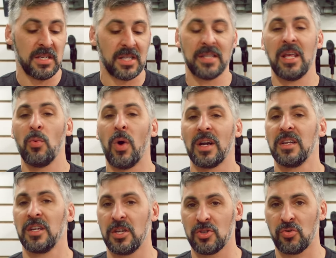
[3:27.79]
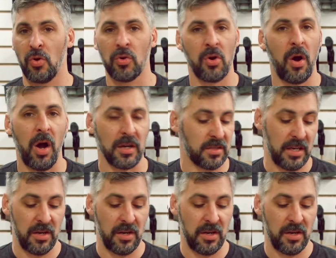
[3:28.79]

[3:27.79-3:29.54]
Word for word: he said they wanted to control costs.